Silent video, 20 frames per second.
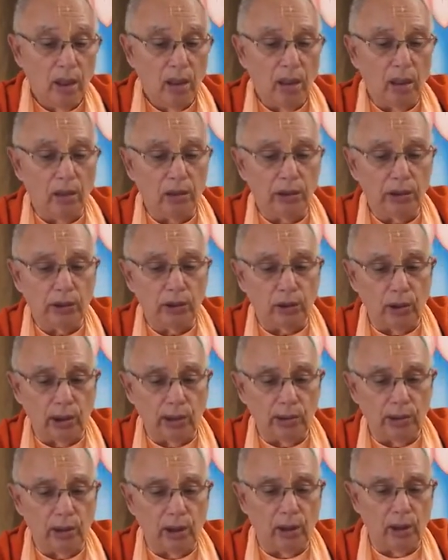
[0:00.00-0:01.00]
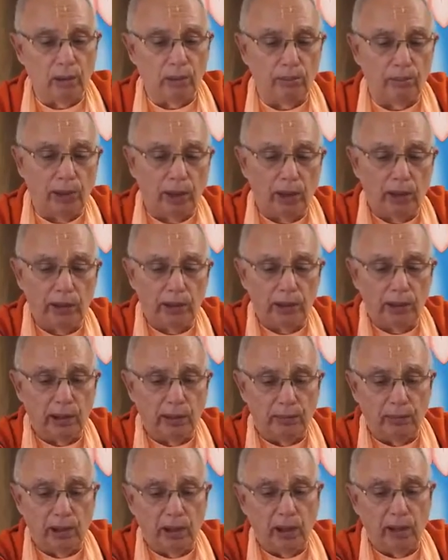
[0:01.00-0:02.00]
All these transcendental bodies
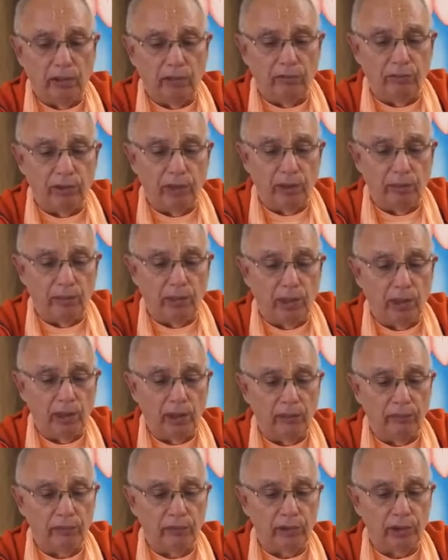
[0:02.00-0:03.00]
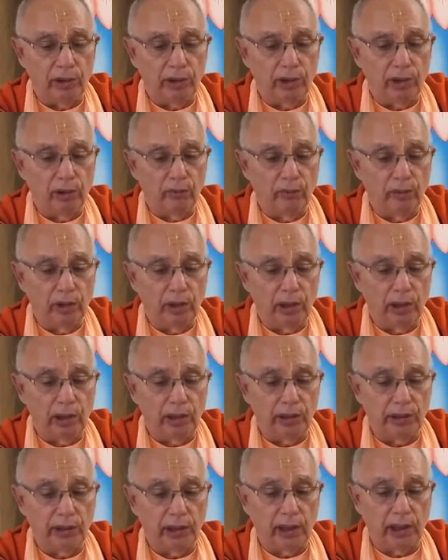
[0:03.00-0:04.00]
emanated from the body of Krishna. Within a
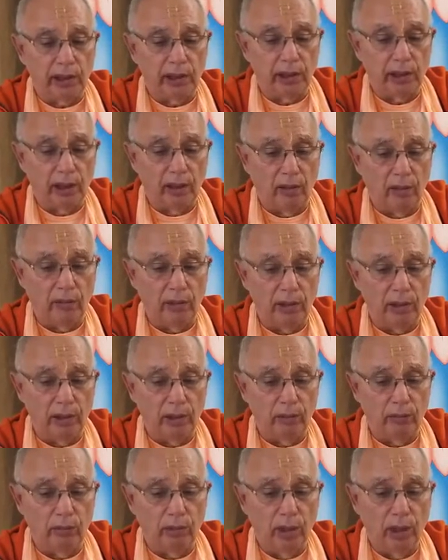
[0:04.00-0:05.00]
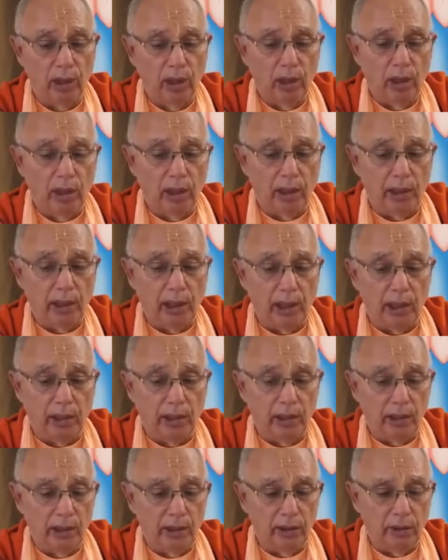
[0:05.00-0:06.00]
second they all entered again
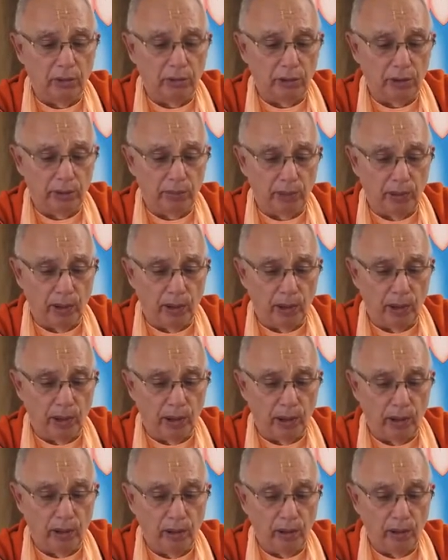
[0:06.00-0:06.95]
into his body.